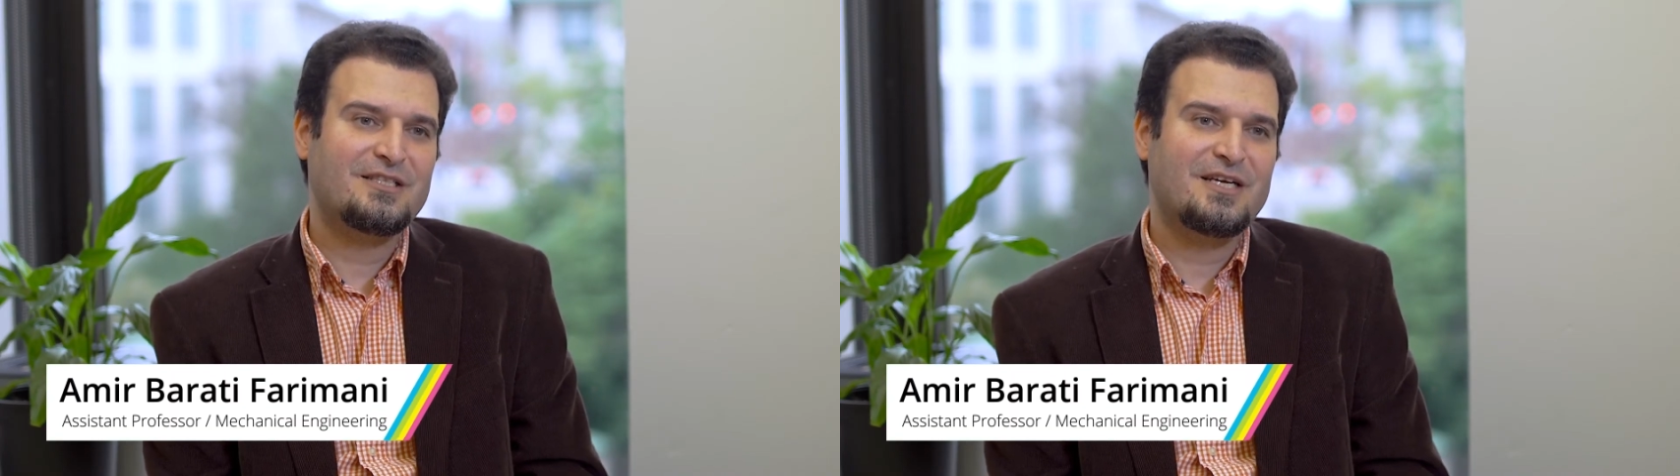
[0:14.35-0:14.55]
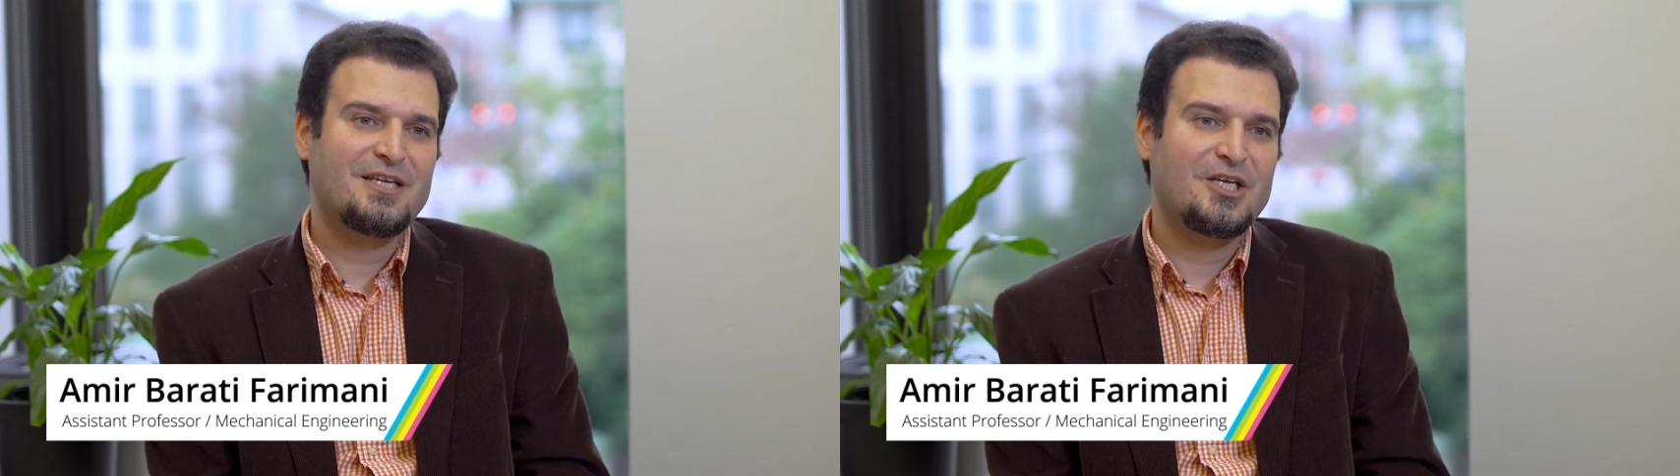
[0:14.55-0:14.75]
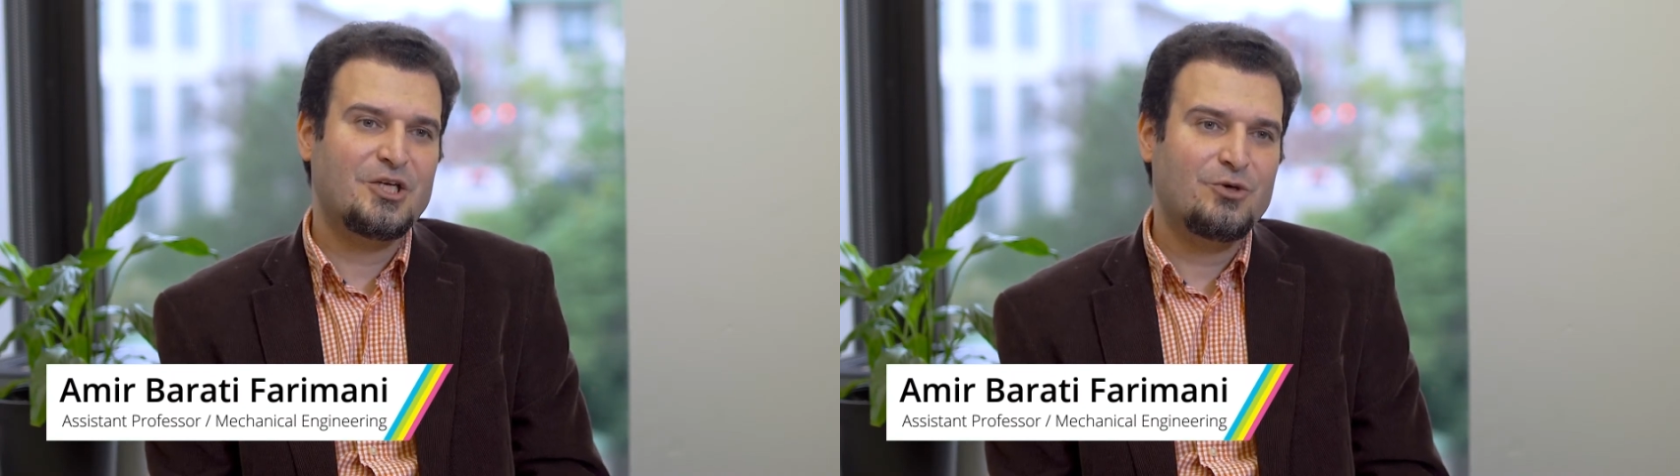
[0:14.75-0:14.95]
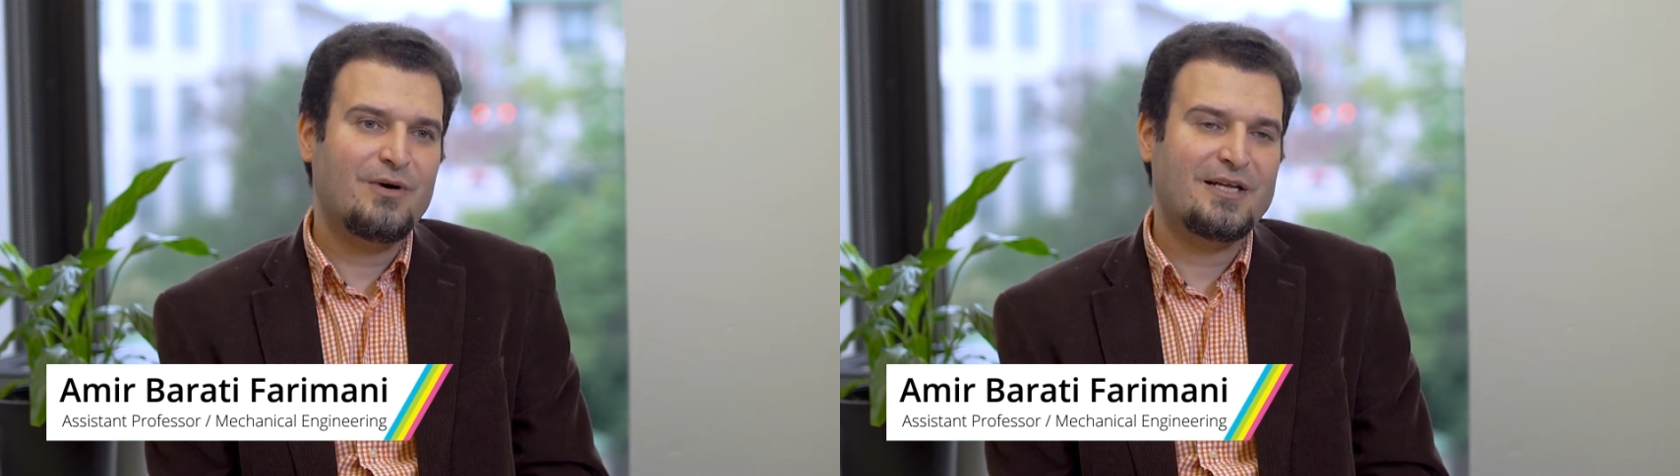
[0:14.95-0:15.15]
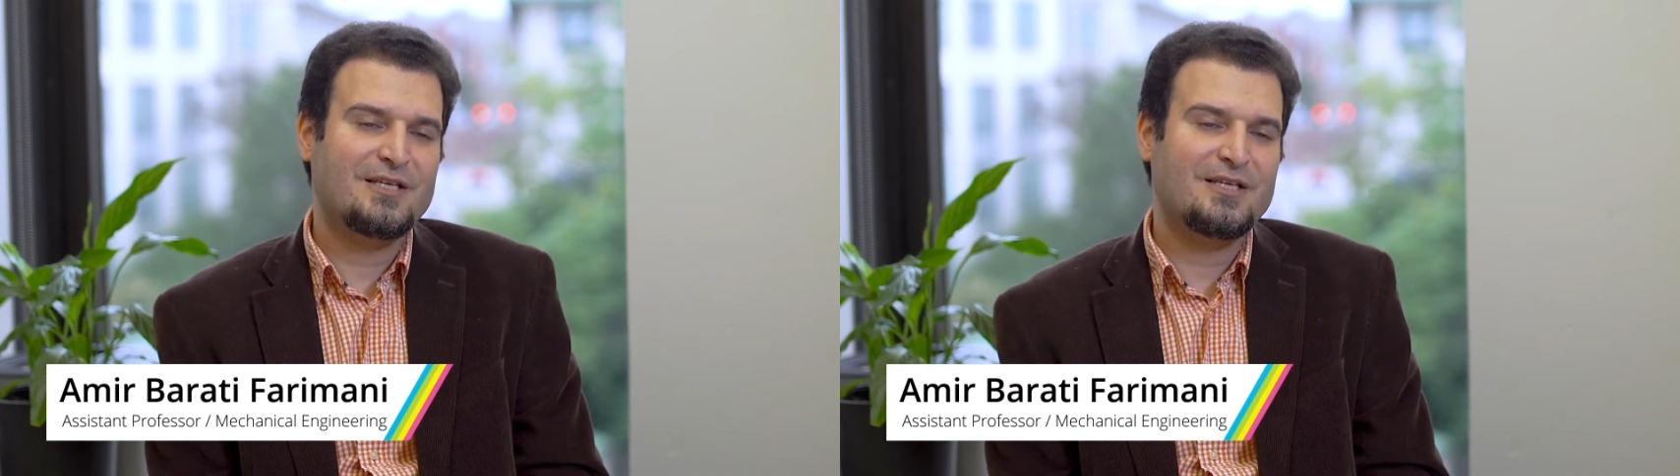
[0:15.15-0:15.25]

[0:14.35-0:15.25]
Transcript: is a new and